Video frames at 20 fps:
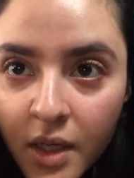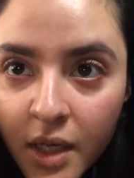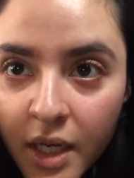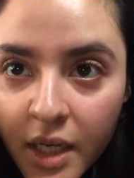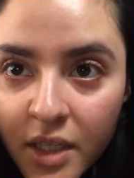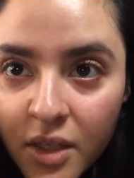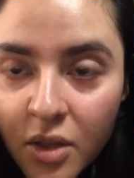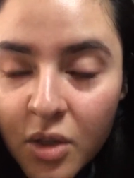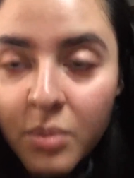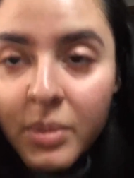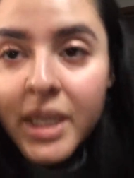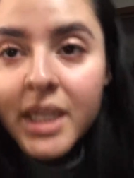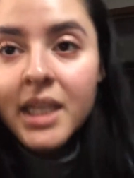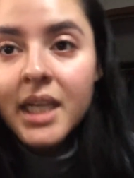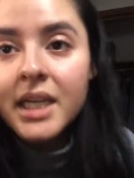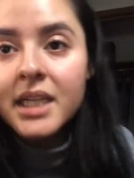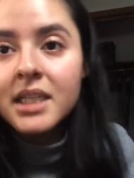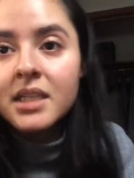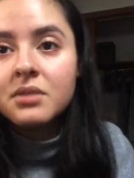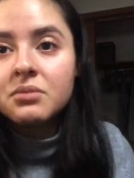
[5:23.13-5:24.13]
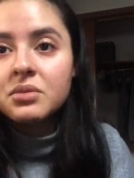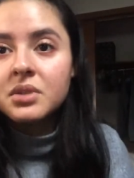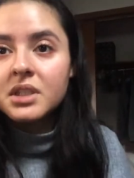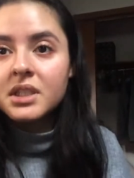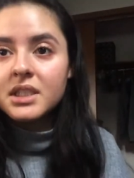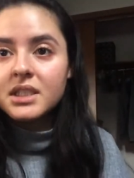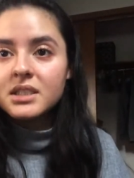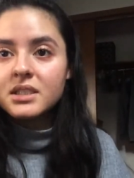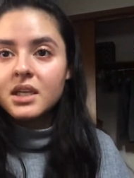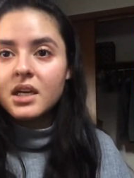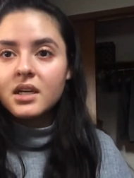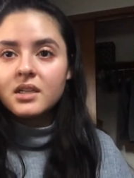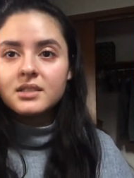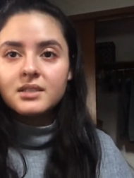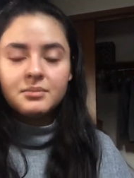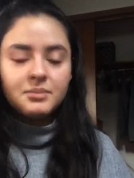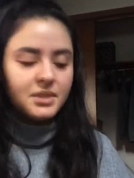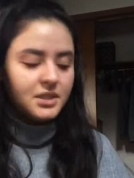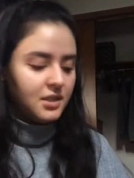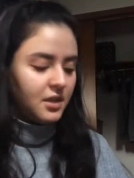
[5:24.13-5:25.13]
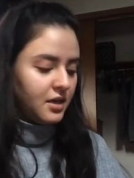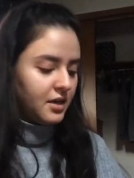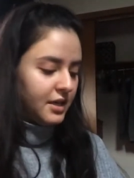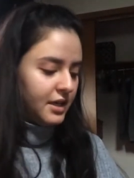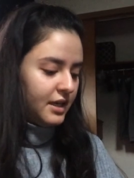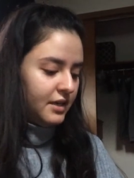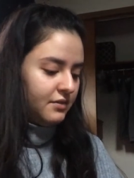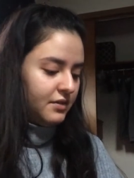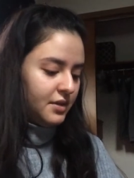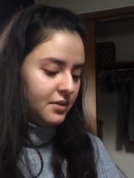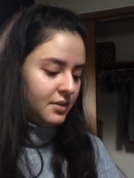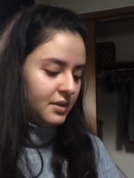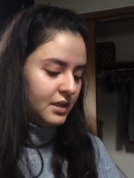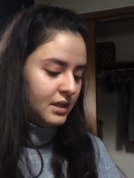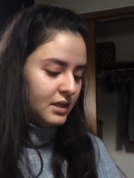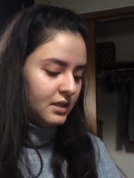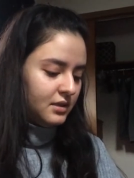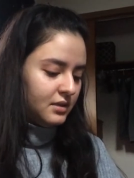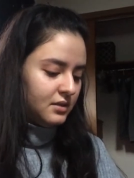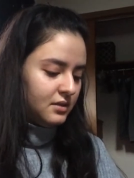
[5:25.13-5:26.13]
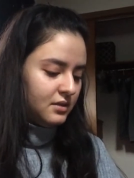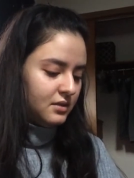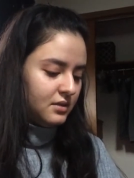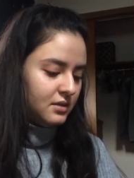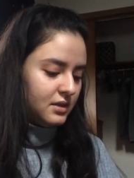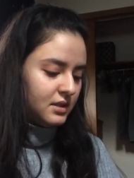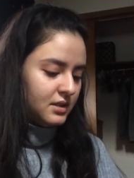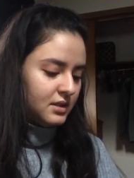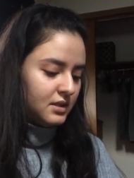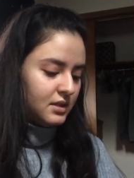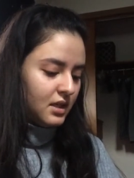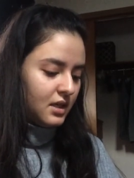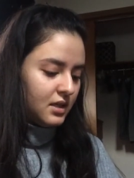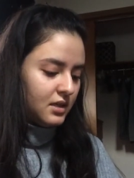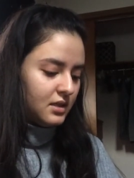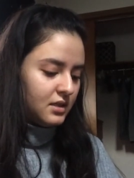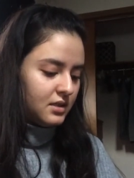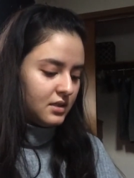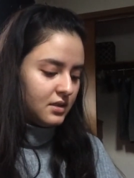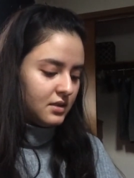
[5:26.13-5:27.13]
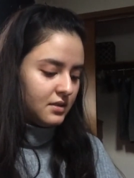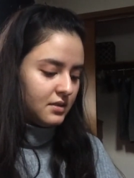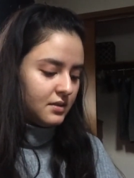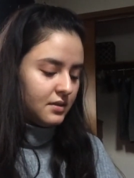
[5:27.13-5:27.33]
I know my lighting really sucks. I'm sorry, everyone. It sucks.